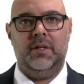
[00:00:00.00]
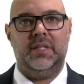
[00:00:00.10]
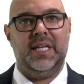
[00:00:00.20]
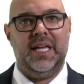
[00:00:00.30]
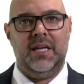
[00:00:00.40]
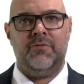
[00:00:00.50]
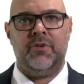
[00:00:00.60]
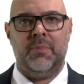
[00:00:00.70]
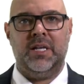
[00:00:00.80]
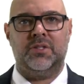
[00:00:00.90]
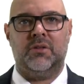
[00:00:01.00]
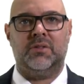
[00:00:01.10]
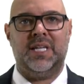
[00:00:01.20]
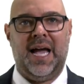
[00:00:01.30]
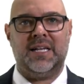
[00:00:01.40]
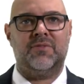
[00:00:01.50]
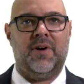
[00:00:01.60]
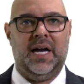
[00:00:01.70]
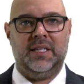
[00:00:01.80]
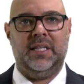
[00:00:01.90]
The informational tax
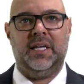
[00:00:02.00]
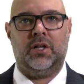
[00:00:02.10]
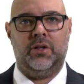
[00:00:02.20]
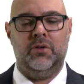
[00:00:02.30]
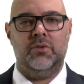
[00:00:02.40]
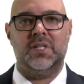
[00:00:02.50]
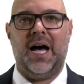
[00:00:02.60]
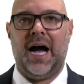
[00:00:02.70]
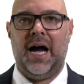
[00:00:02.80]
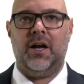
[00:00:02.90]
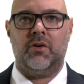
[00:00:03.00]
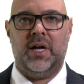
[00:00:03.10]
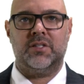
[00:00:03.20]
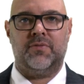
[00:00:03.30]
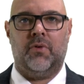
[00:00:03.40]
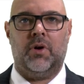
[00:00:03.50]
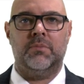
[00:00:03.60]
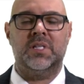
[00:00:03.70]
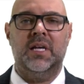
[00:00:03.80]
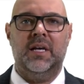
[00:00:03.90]
filing includes IRS
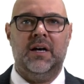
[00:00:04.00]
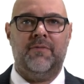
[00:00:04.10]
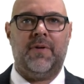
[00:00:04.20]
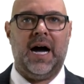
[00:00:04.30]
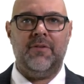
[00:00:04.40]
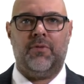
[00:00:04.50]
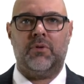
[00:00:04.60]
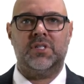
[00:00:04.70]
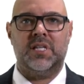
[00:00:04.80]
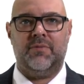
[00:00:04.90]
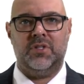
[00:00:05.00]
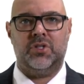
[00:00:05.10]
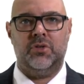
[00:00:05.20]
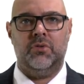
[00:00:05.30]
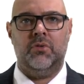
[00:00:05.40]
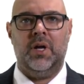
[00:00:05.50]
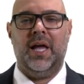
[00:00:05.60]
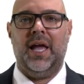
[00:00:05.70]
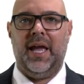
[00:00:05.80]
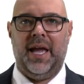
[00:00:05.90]
Forms 5472
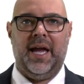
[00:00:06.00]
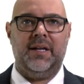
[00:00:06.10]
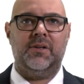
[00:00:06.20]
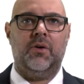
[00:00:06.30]
and